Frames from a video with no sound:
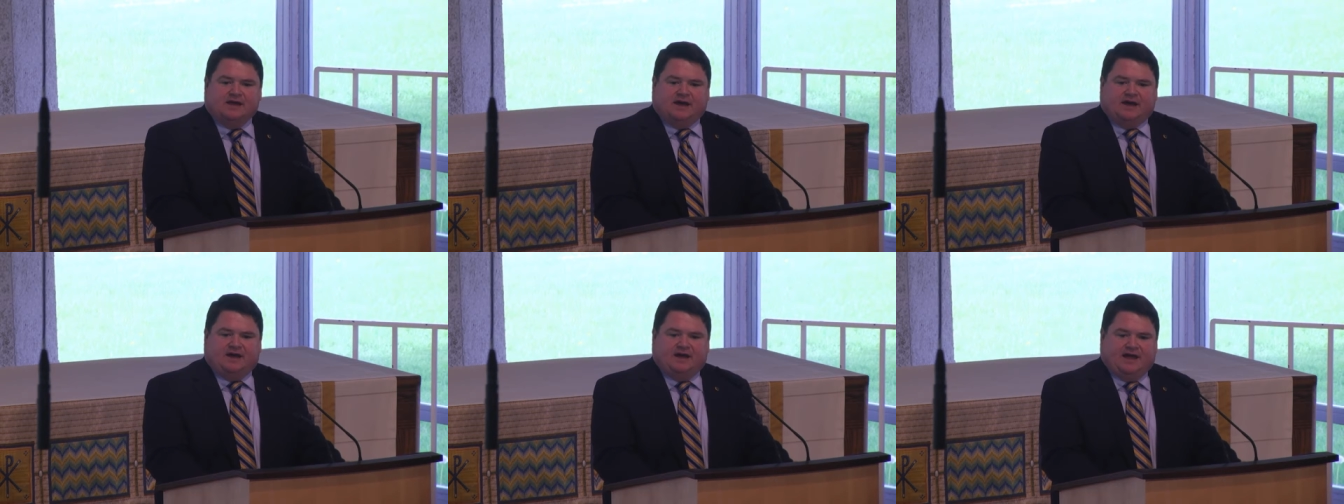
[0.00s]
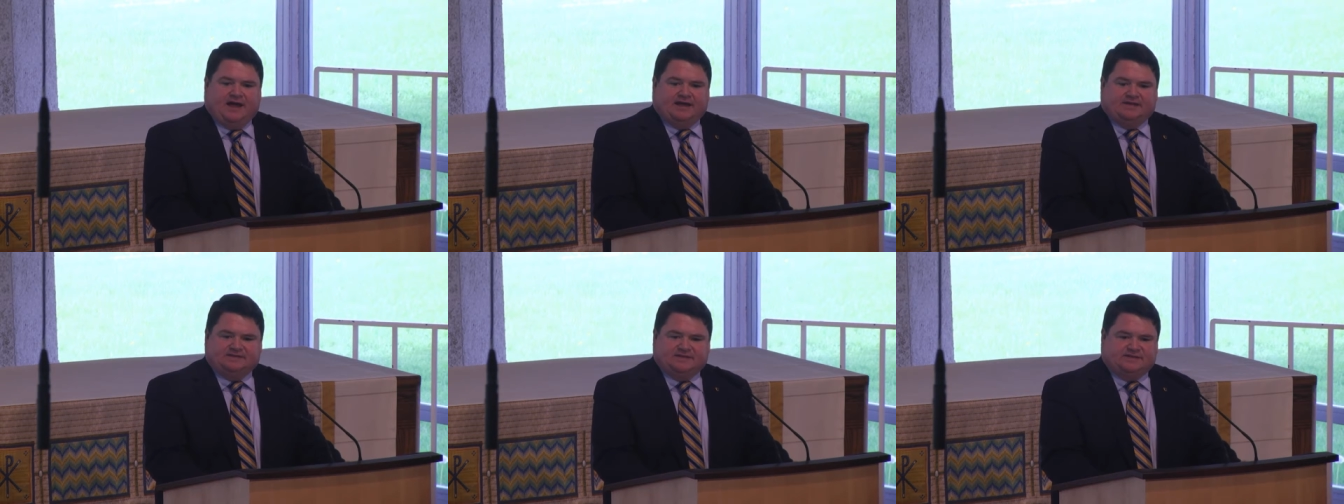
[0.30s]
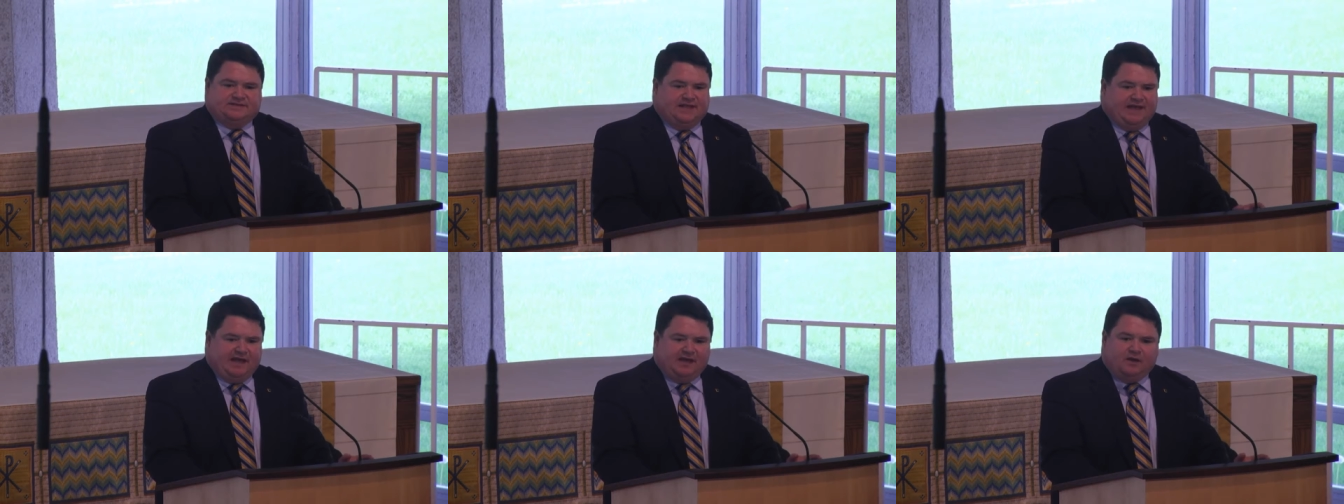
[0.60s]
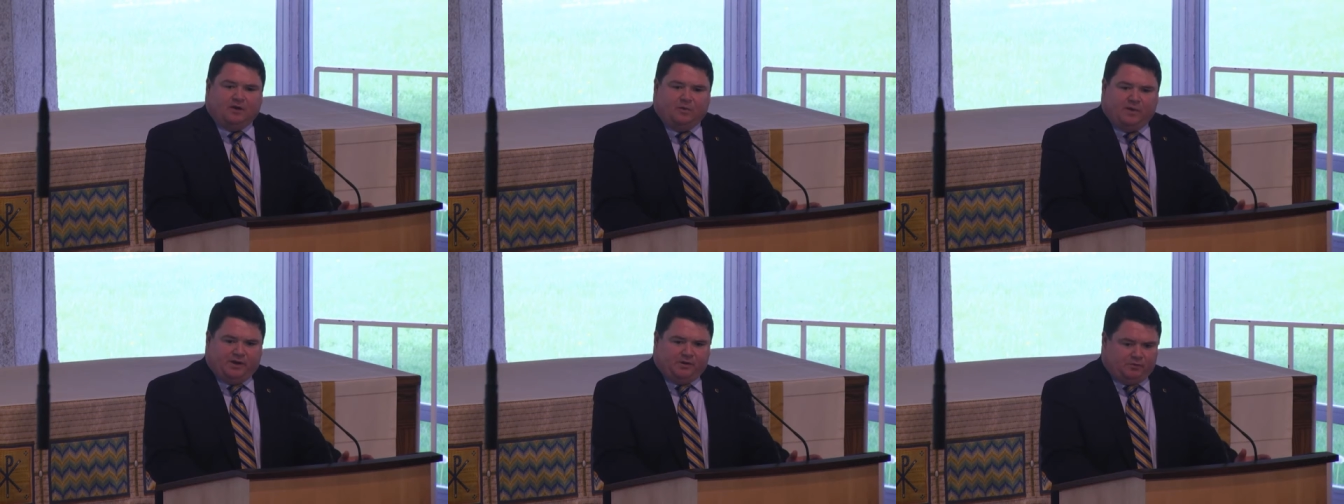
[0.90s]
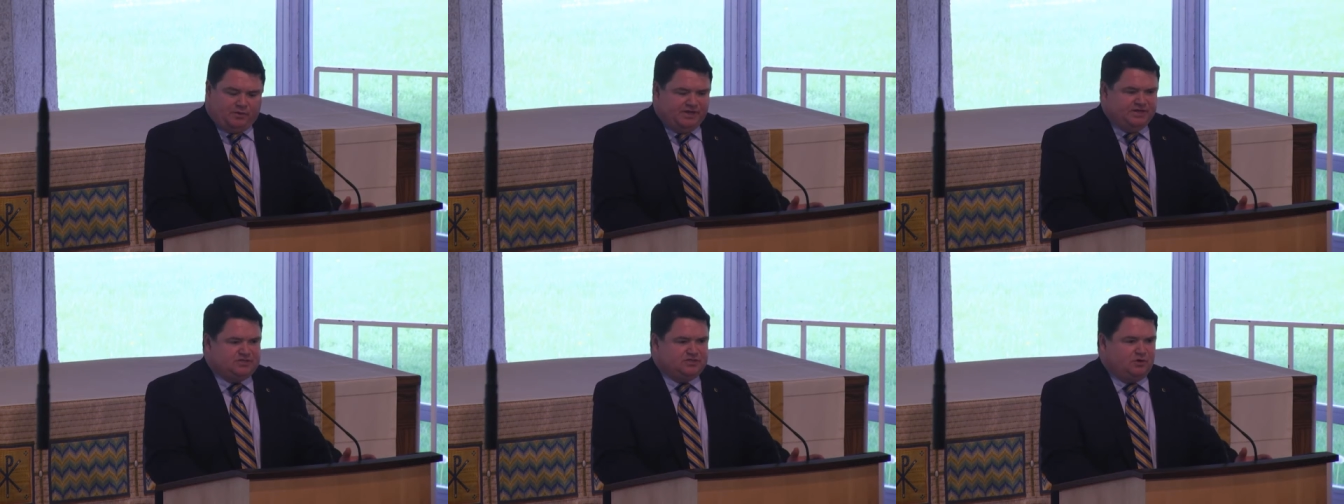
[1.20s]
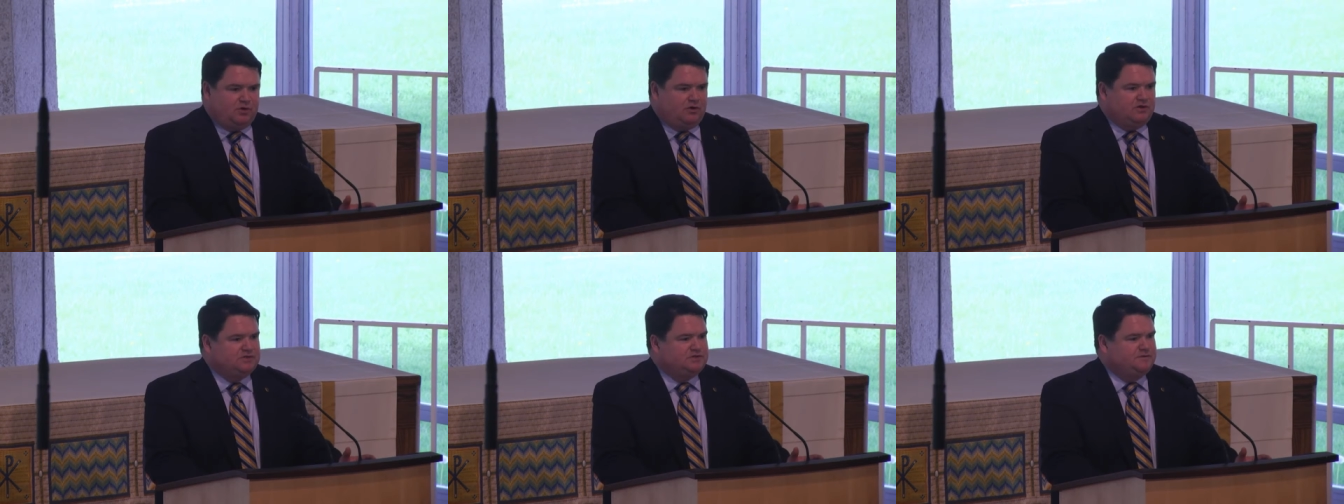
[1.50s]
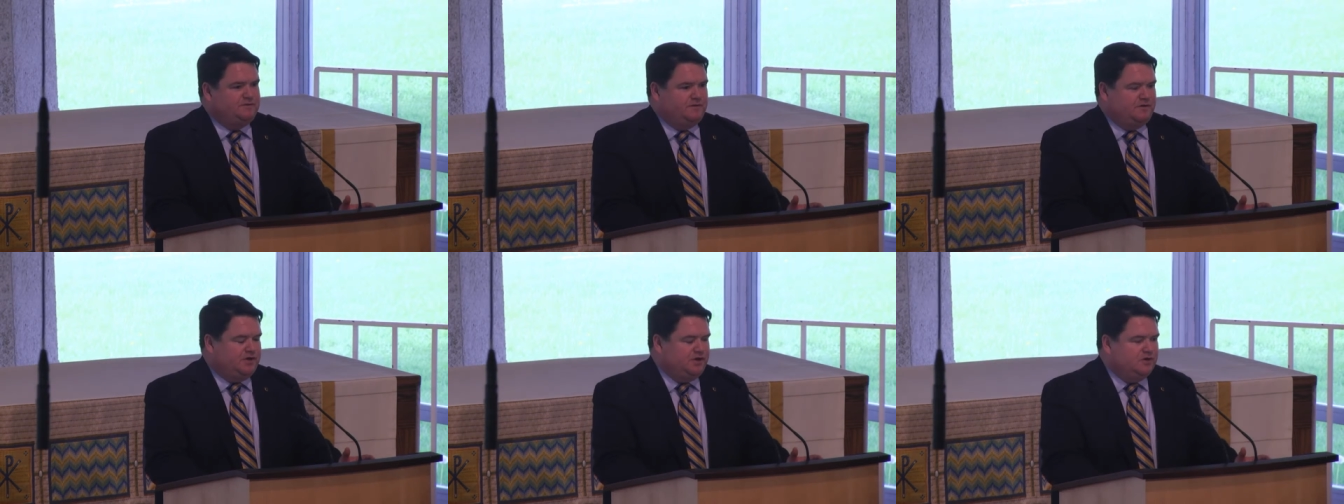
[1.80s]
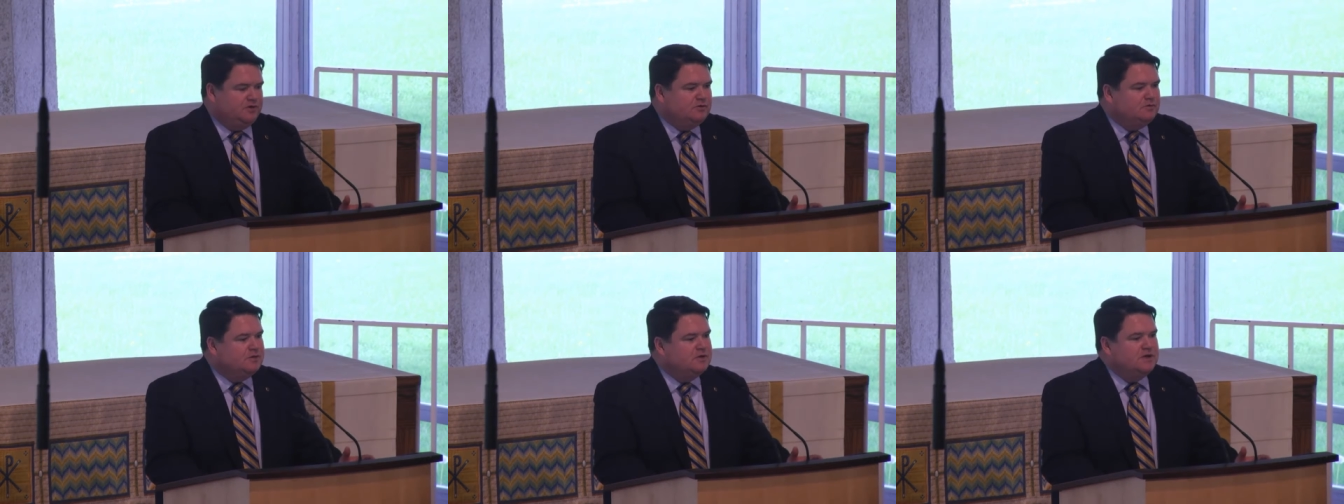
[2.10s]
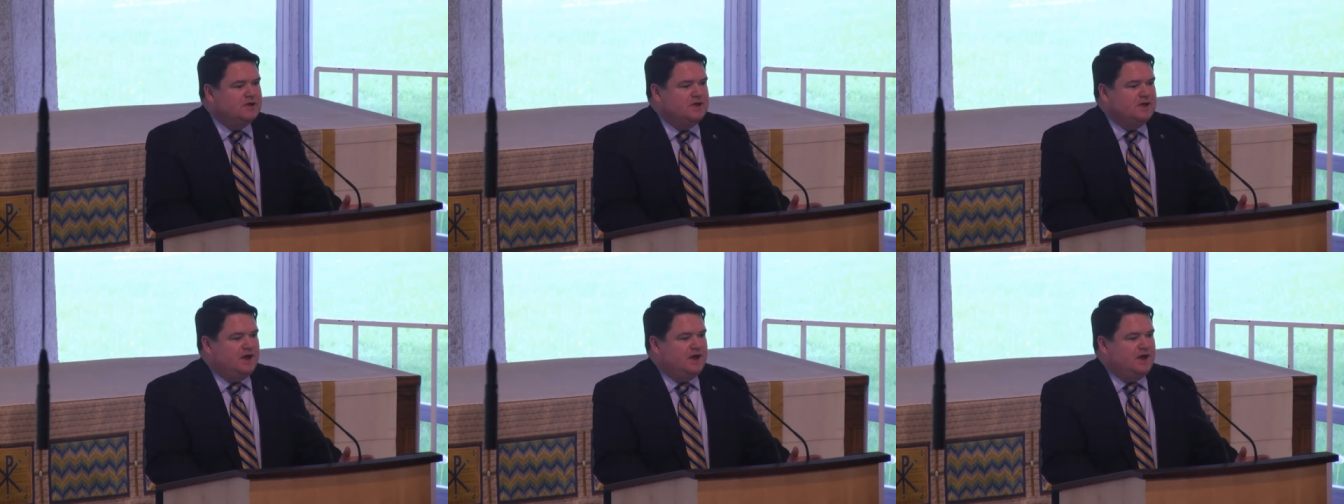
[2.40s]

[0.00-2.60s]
uh, as a takeaway resource for you.